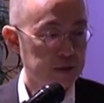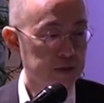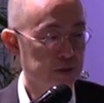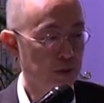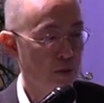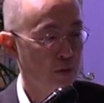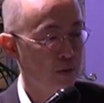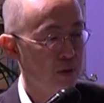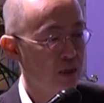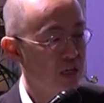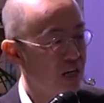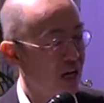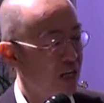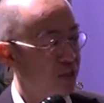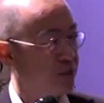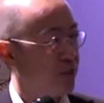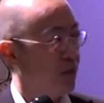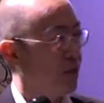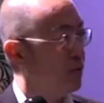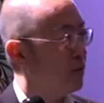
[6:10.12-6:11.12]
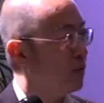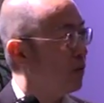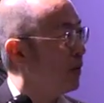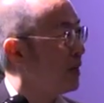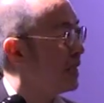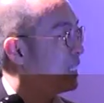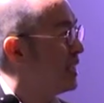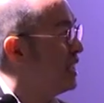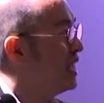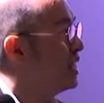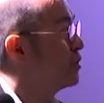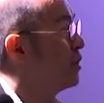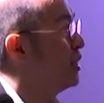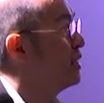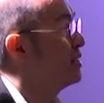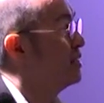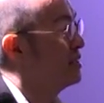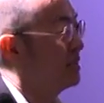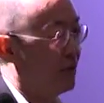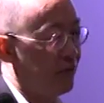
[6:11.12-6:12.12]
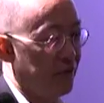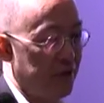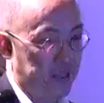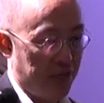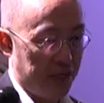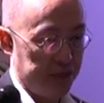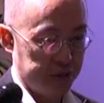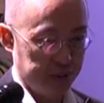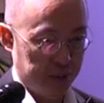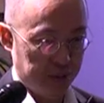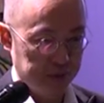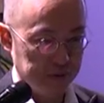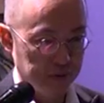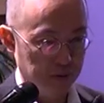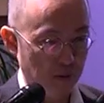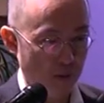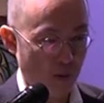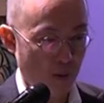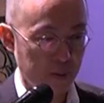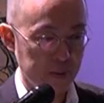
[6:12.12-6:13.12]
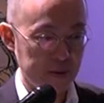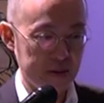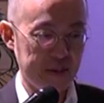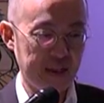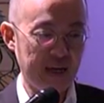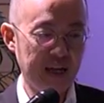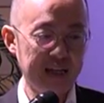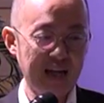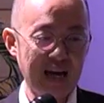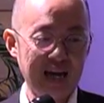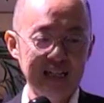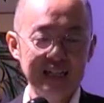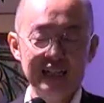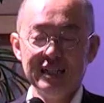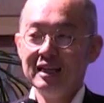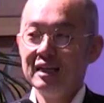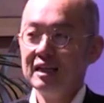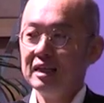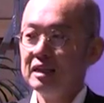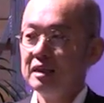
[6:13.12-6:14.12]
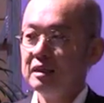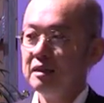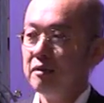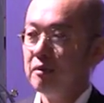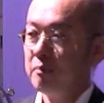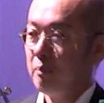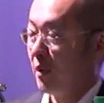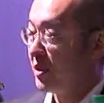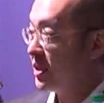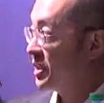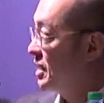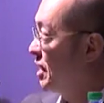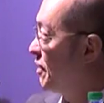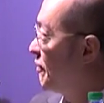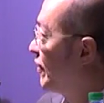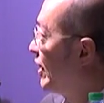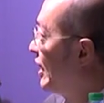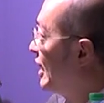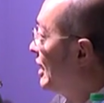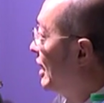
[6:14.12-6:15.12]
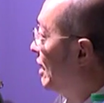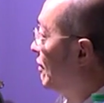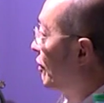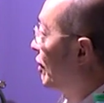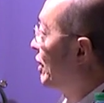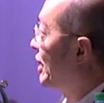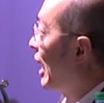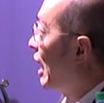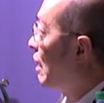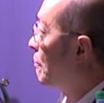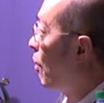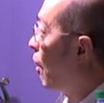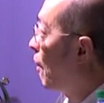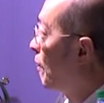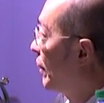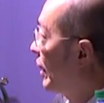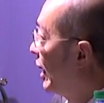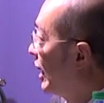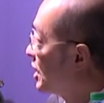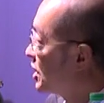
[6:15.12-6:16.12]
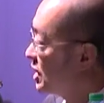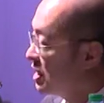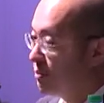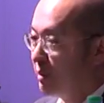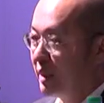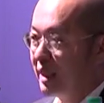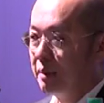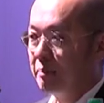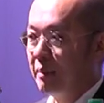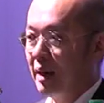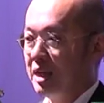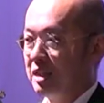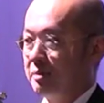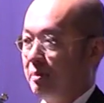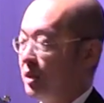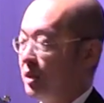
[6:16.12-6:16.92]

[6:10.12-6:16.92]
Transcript: So, in a nutshell, what are the key trends in Southeast Asia? I want to say that positively, they're a very young population, median age